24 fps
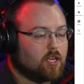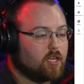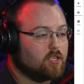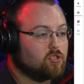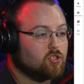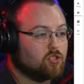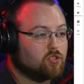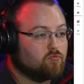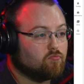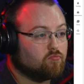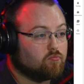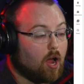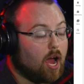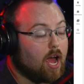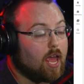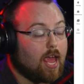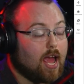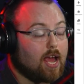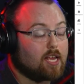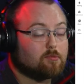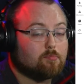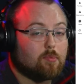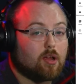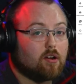I,
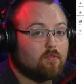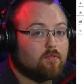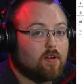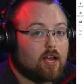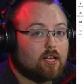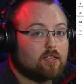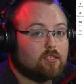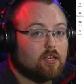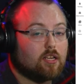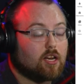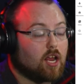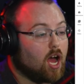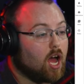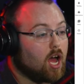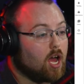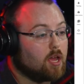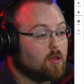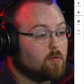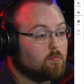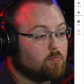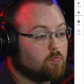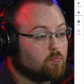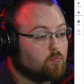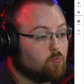as a matter of fact, said
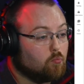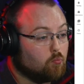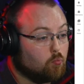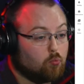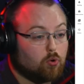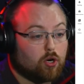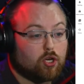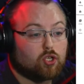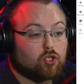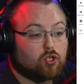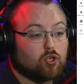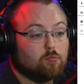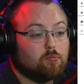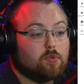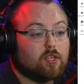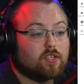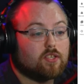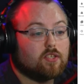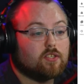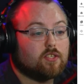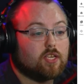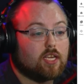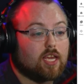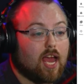I would assume that
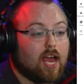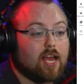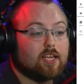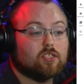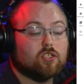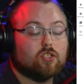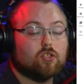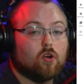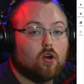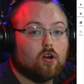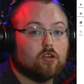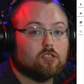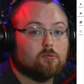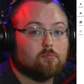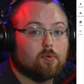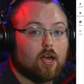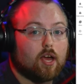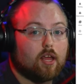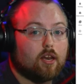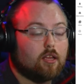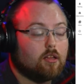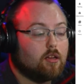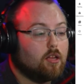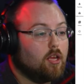since he hasn't talked
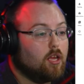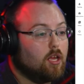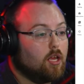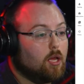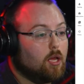about it,